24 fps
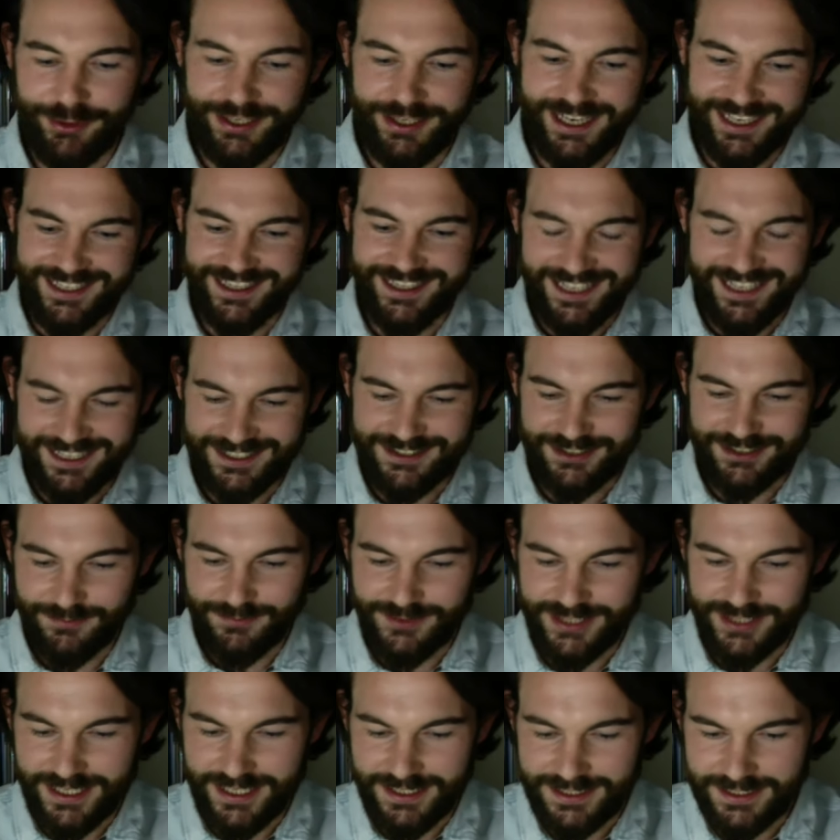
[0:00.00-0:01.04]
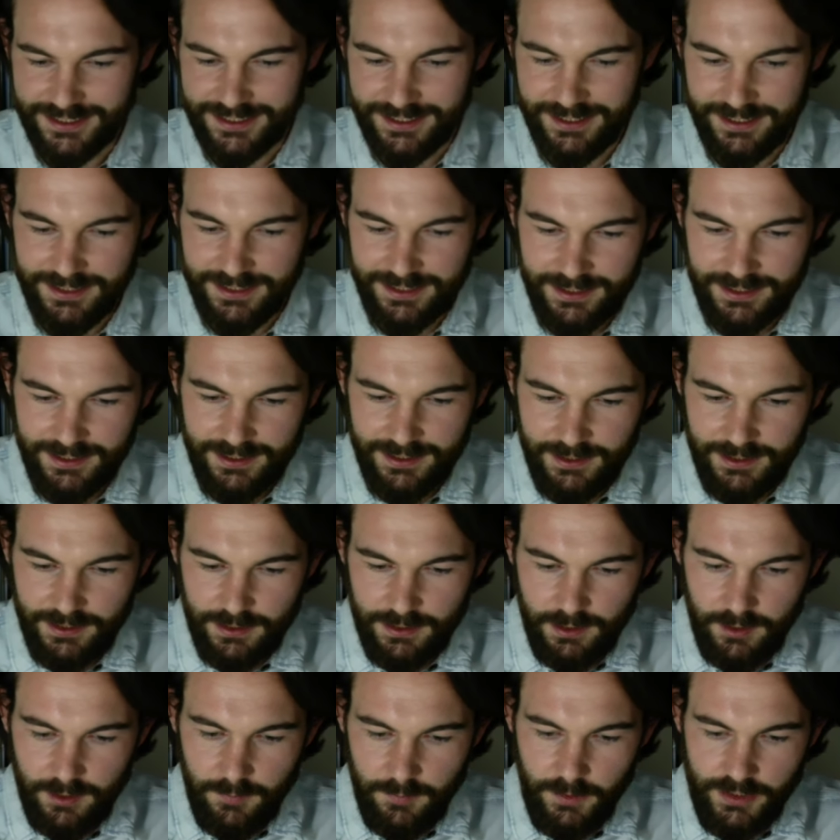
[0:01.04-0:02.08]
get to that at some stage.
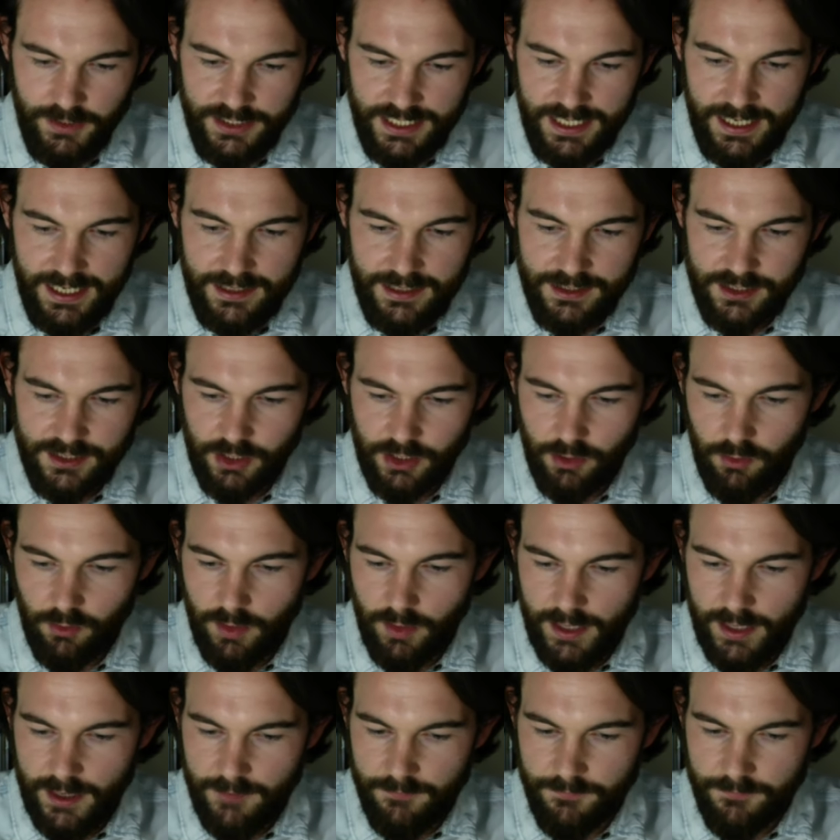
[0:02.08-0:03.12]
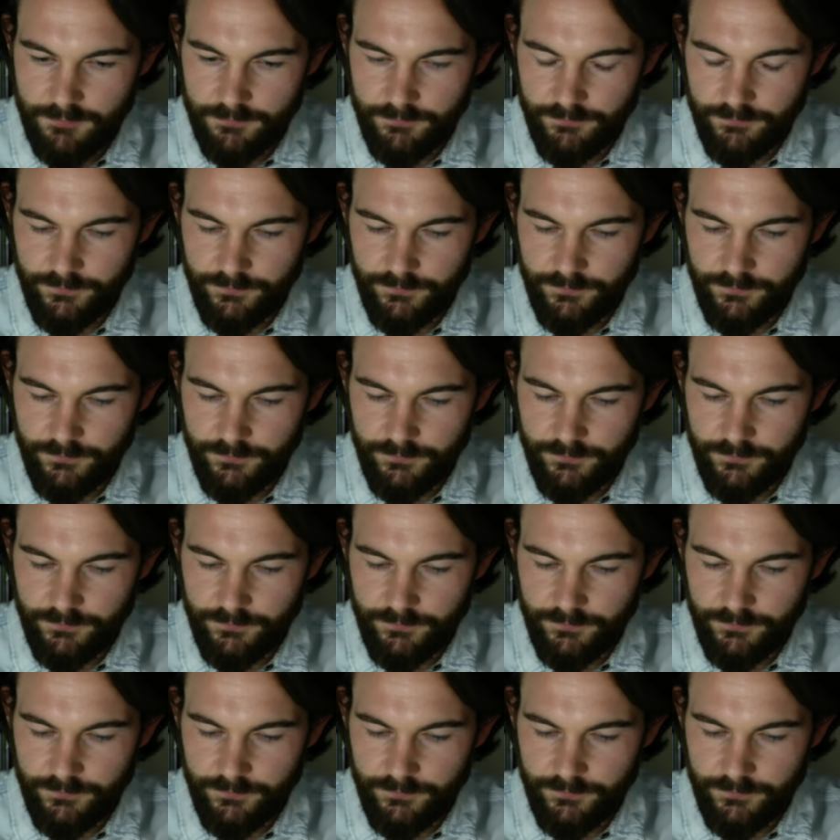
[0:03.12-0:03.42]
But yeah, so I